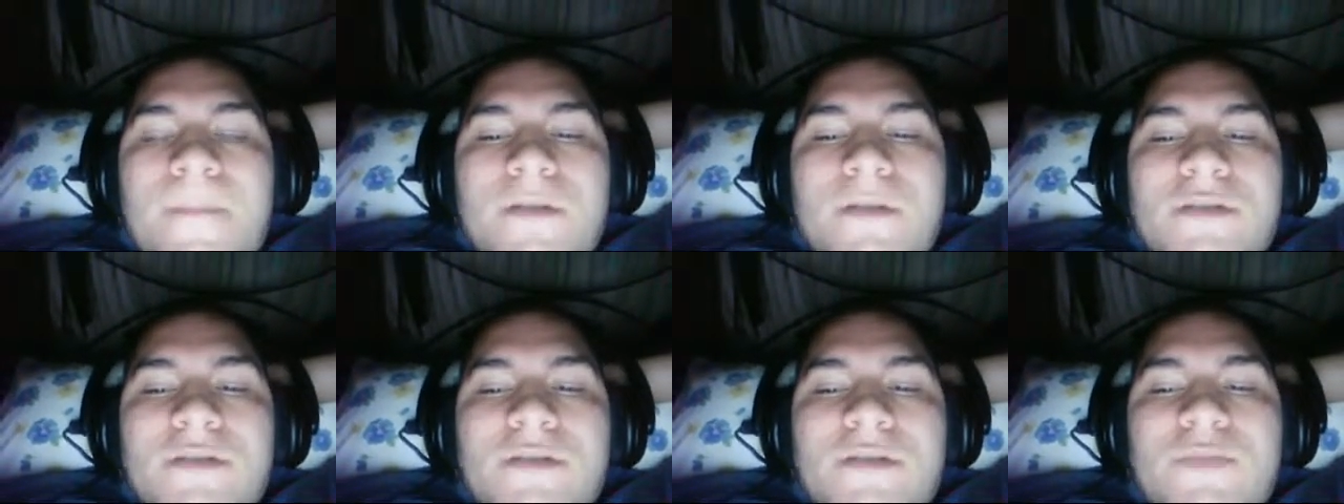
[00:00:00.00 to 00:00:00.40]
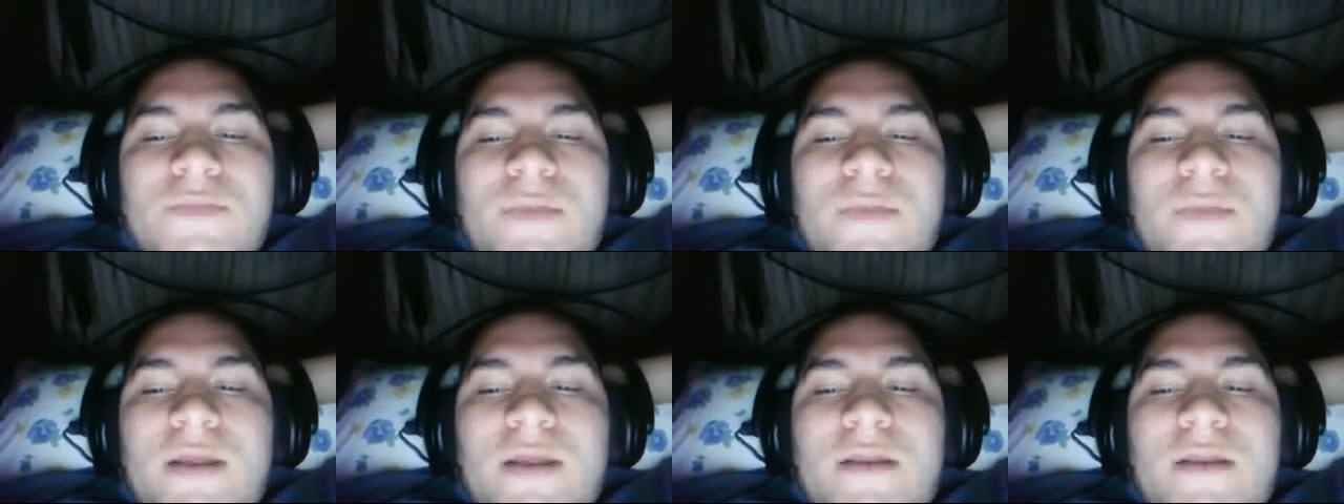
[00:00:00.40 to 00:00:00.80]

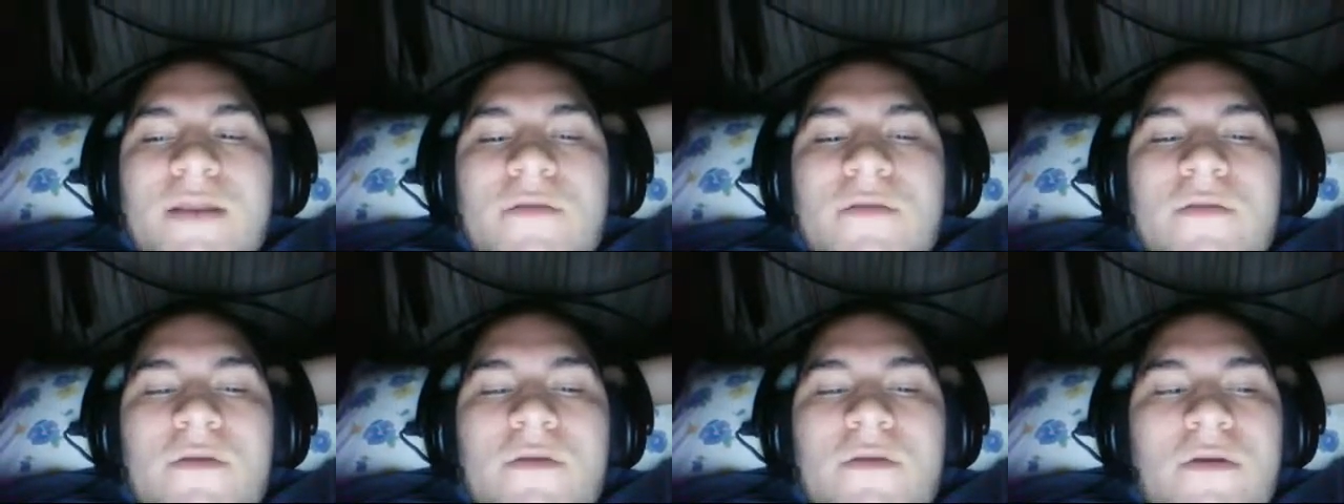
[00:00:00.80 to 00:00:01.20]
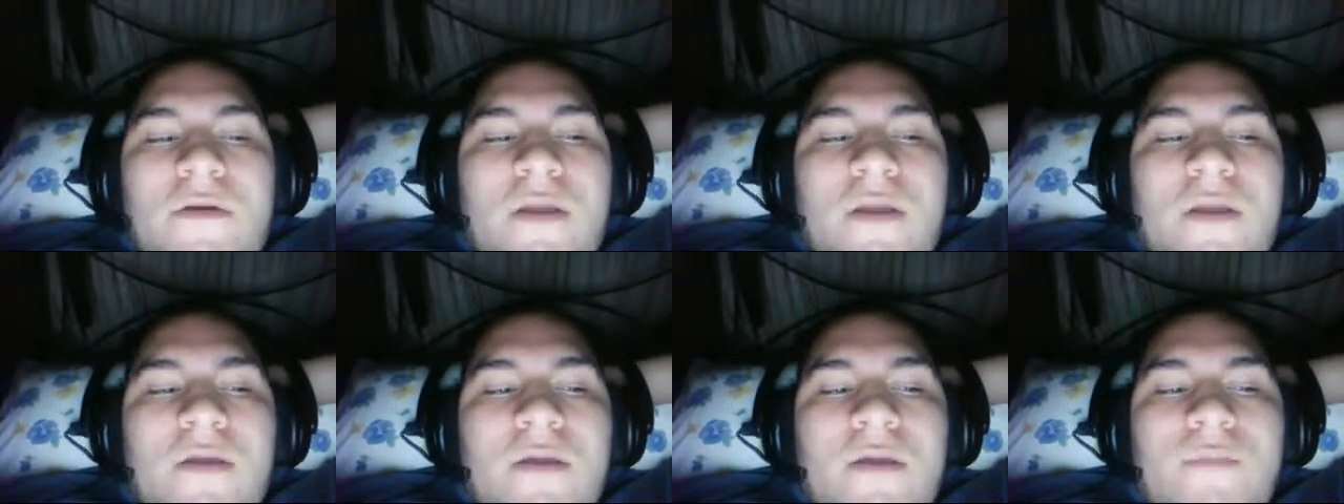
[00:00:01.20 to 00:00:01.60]
displayed either on
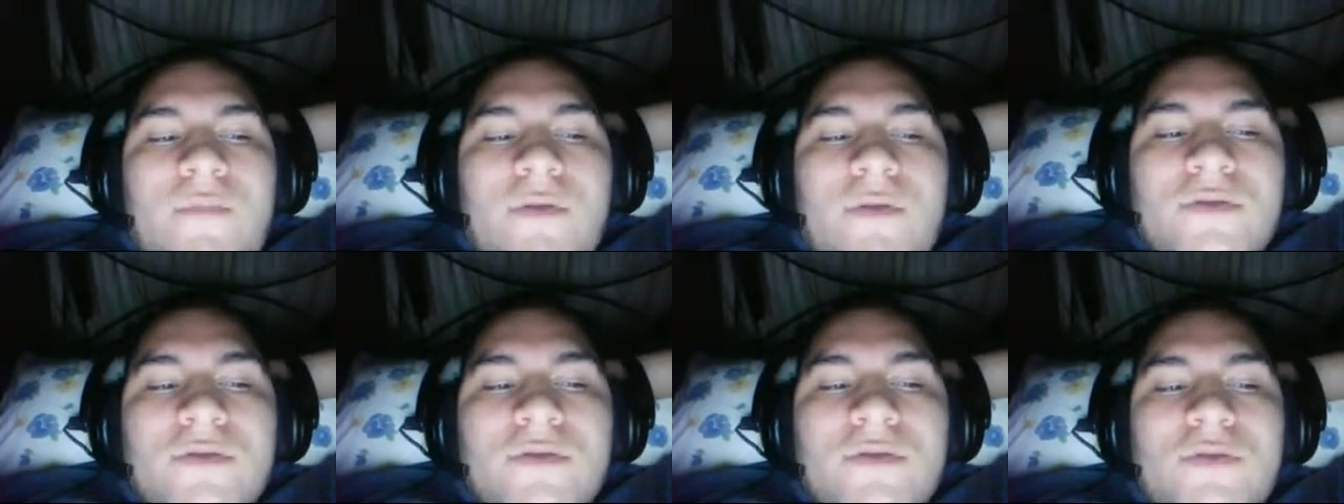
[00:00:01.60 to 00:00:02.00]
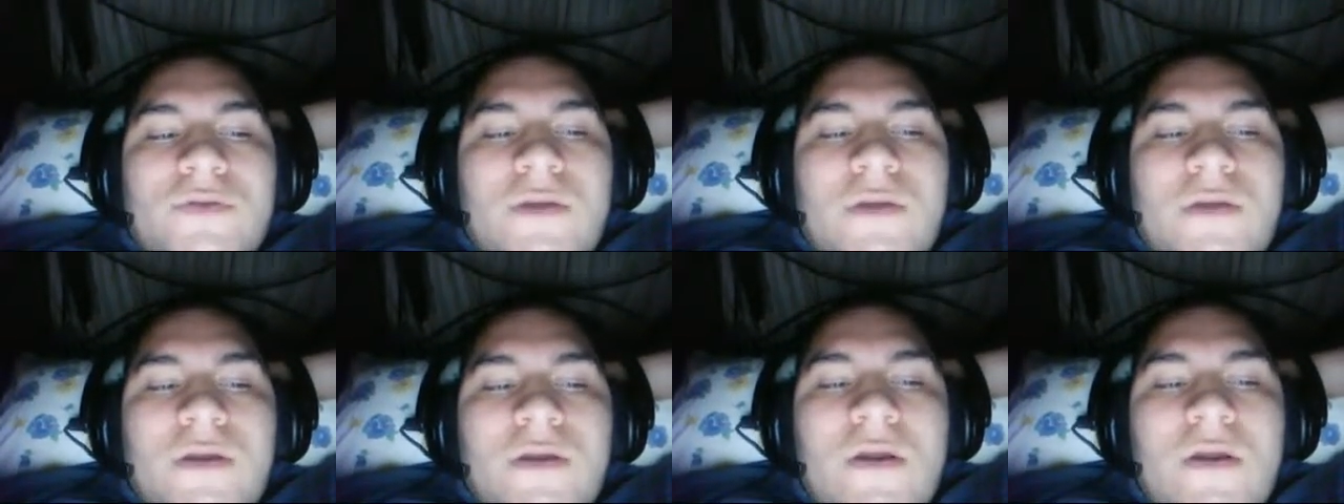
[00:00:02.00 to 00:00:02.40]
a computer screen